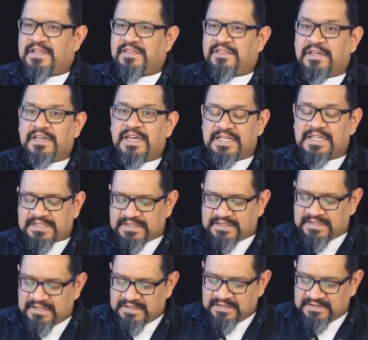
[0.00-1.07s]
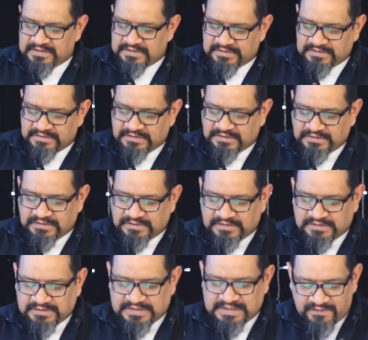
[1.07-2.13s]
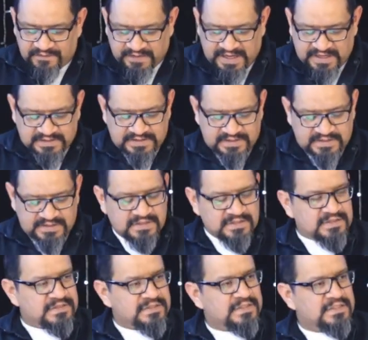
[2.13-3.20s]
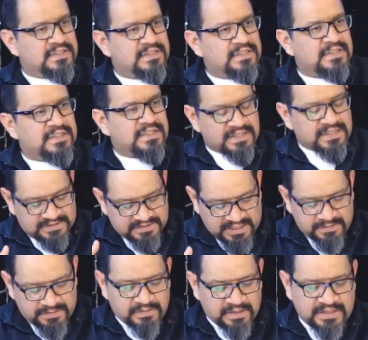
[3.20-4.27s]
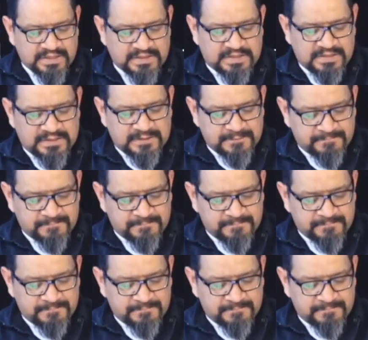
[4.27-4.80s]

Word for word: the next event can take place.